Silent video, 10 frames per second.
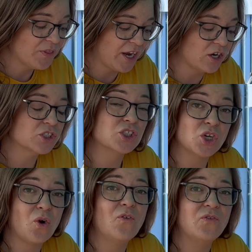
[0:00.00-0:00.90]
they are
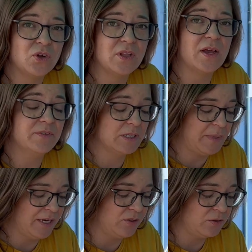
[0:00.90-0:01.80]
so full of
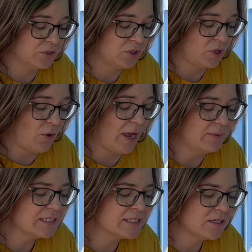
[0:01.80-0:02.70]
tomatoes. So I
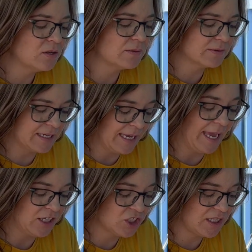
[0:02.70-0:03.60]
would still
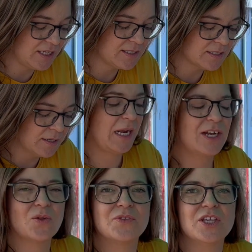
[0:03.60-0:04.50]
cage these, but I
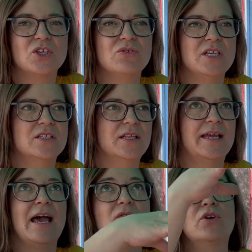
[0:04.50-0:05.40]
don't think you need to like
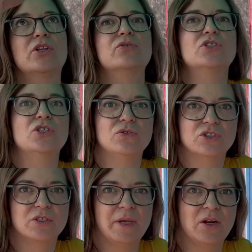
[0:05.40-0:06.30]
have one of those huge
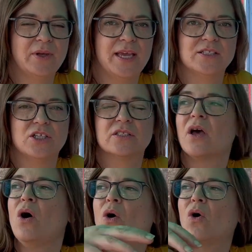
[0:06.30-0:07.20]
tomato cages,
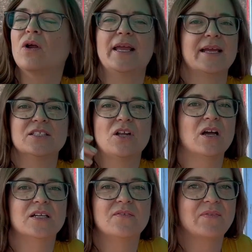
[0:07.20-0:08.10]
or like it's not
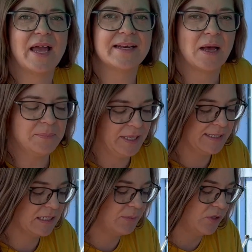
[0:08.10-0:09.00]
going to vine up like
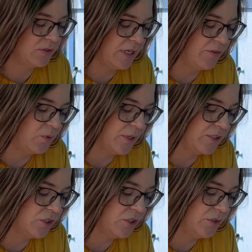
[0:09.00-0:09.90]
some of those other
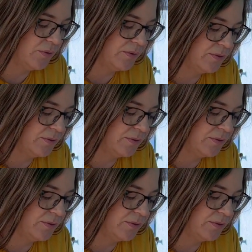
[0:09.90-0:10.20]
ones do.